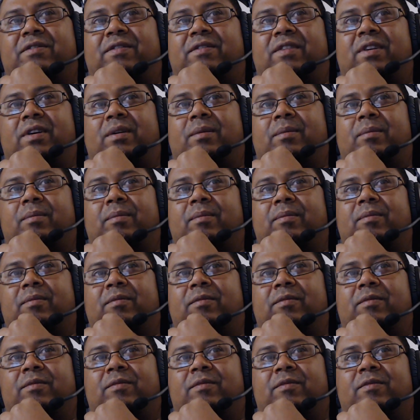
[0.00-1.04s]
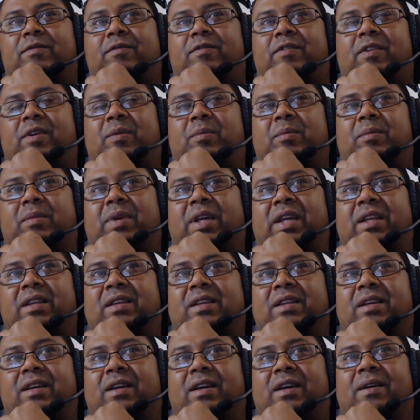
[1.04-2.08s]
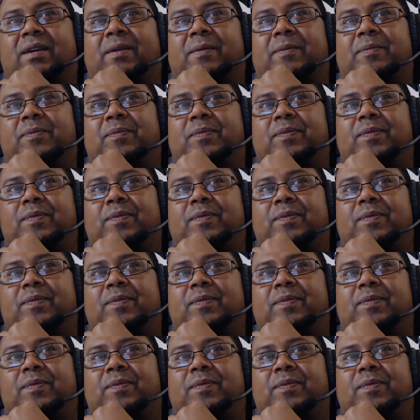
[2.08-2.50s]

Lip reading: from India.